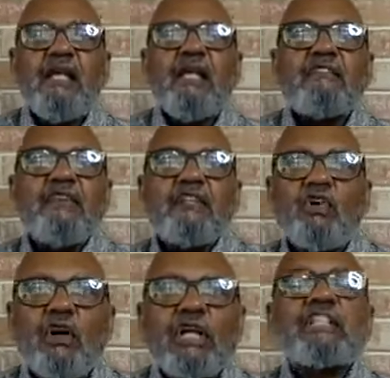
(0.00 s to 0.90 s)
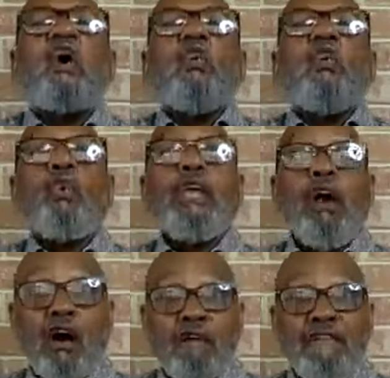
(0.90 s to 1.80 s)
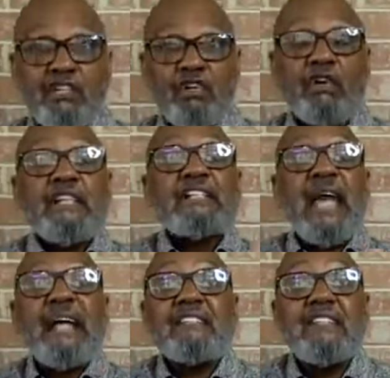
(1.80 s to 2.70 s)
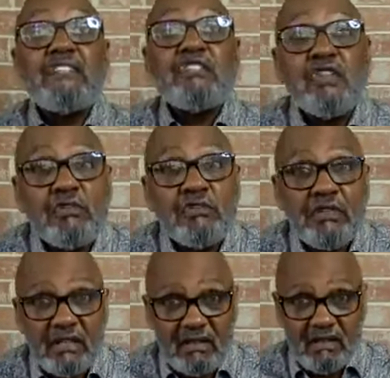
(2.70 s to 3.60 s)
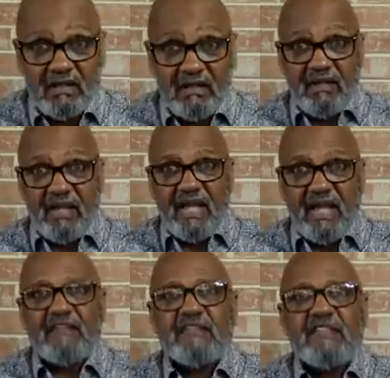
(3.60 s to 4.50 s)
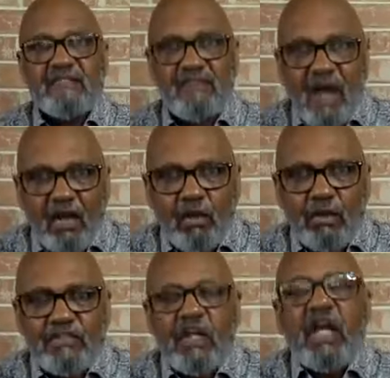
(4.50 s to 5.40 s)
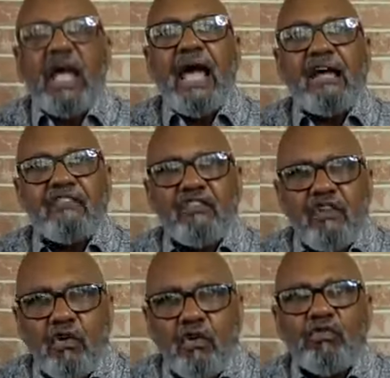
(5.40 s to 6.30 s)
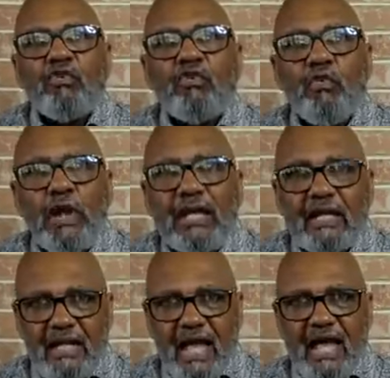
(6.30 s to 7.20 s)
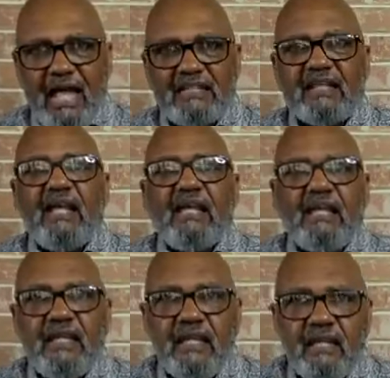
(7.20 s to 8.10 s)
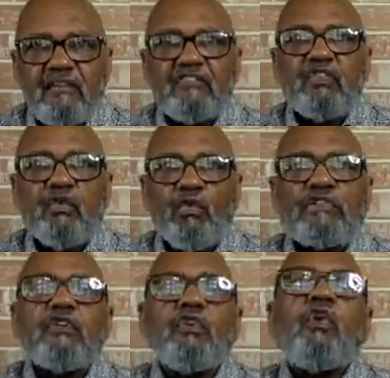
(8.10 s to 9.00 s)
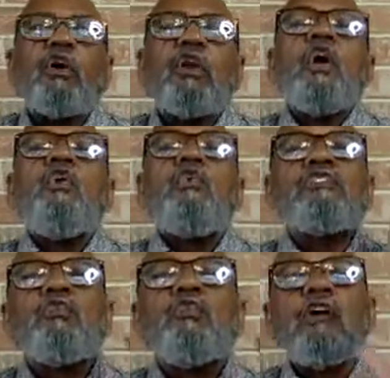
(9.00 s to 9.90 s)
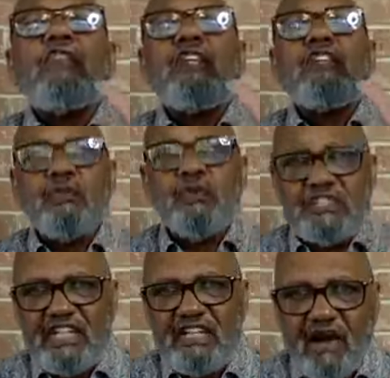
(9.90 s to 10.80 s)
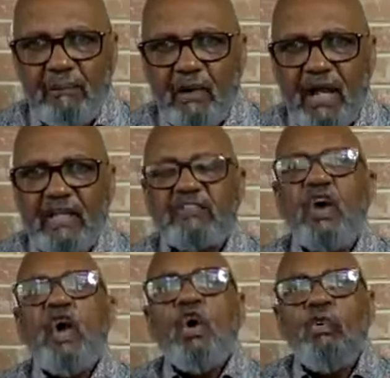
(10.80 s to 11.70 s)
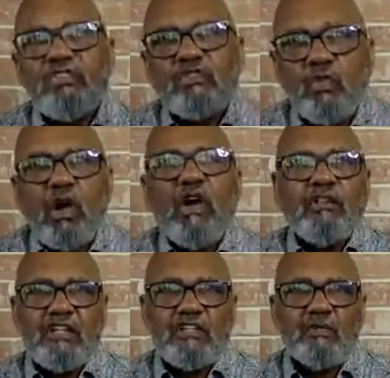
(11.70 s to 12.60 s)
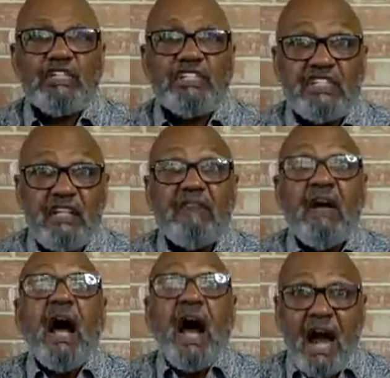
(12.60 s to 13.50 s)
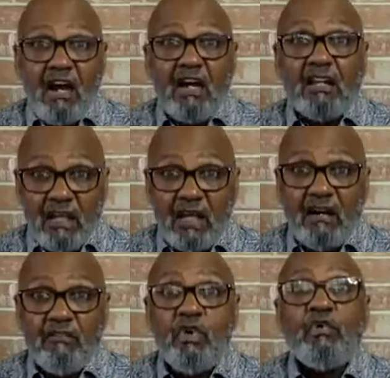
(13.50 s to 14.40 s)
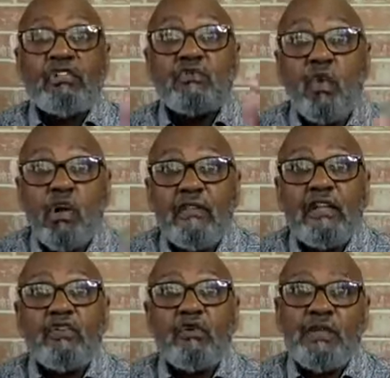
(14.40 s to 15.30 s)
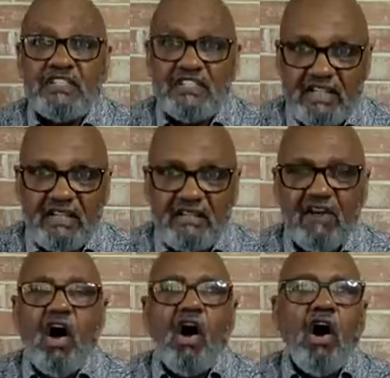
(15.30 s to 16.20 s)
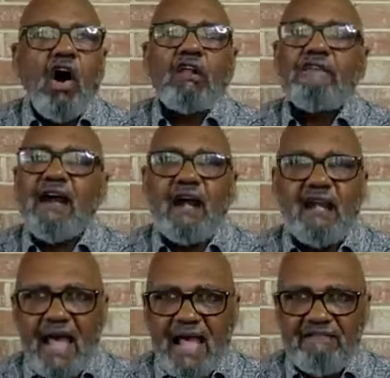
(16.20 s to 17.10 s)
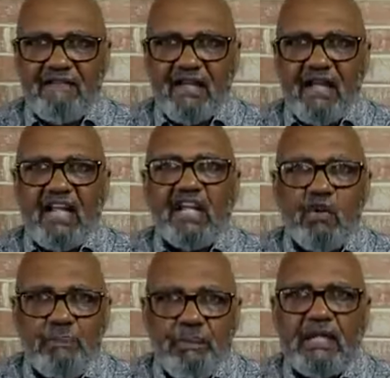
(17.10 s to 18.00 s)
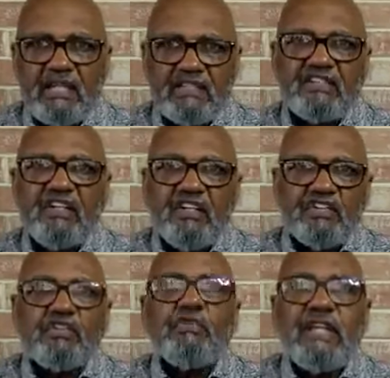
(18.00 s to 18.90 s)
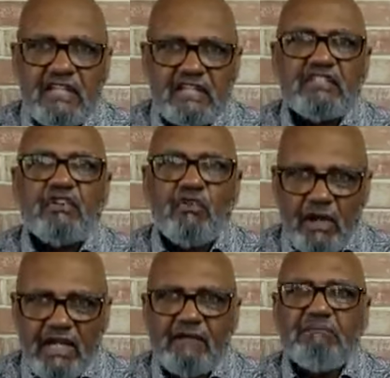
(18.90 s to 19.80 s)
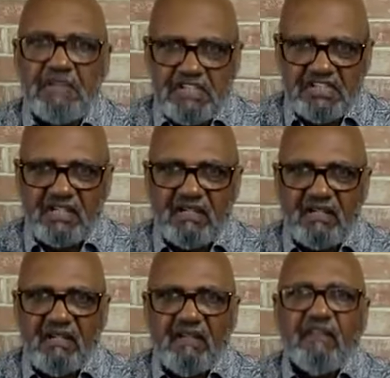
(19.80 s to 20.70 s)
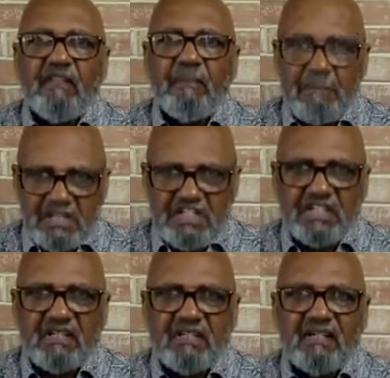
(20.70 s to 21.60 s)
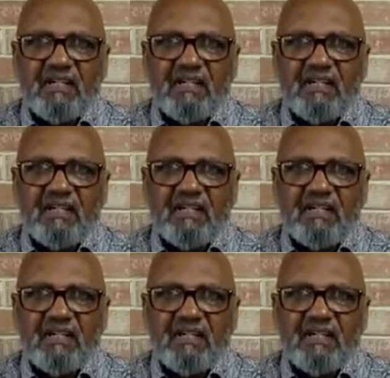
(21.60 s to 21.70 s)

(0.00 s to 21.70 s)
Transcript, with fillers: he is victorious, we are victorious as his children, as his followers, as those who recognize he is the risen Lord who is worthy to receive our praise, who is worthy to receive our love, who is worthy to receive all of our life in obedience to his great mission the mission